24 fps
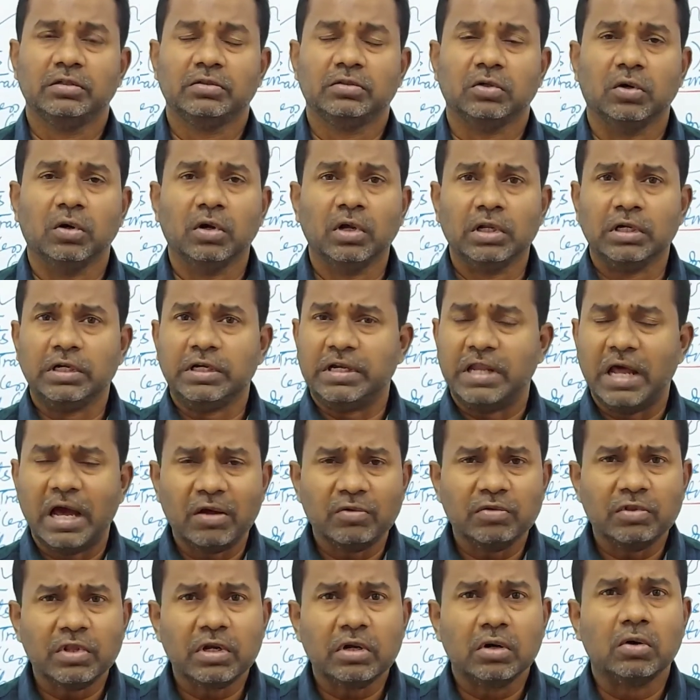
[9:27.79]
So
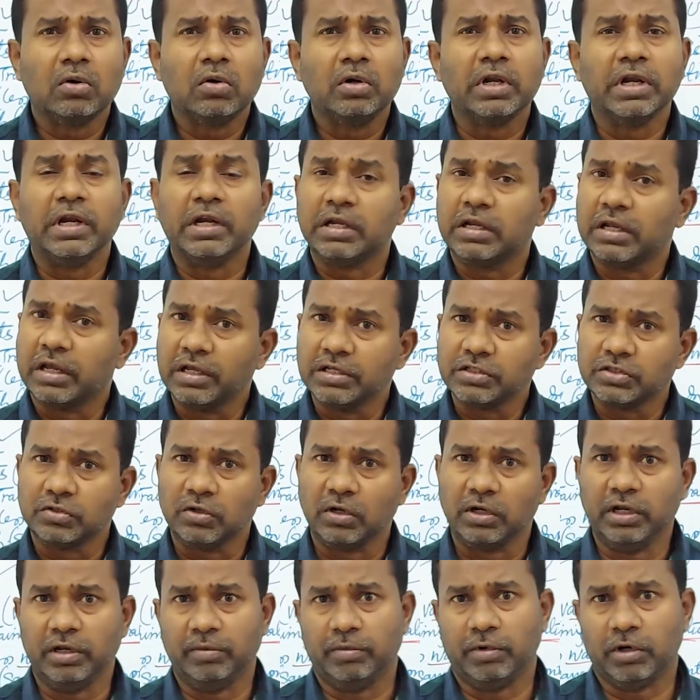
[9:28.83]
down the road, it cuts
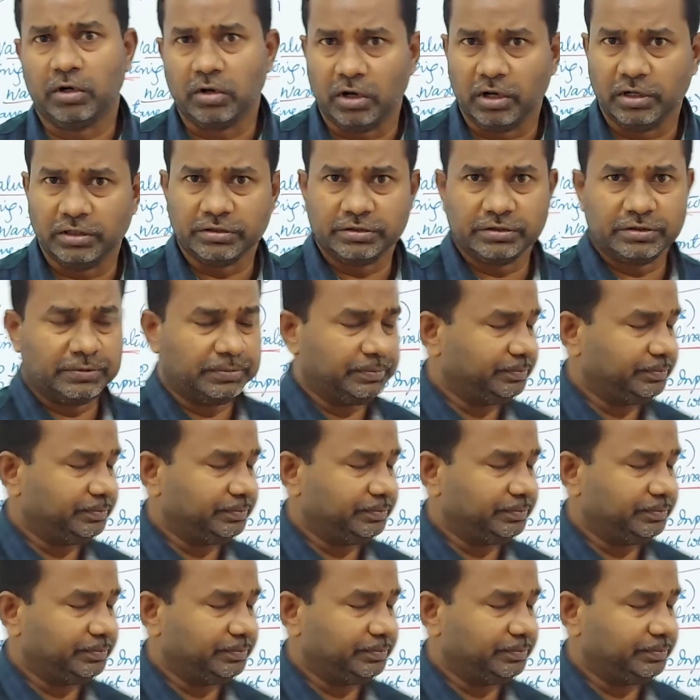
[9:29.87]
your labor cost.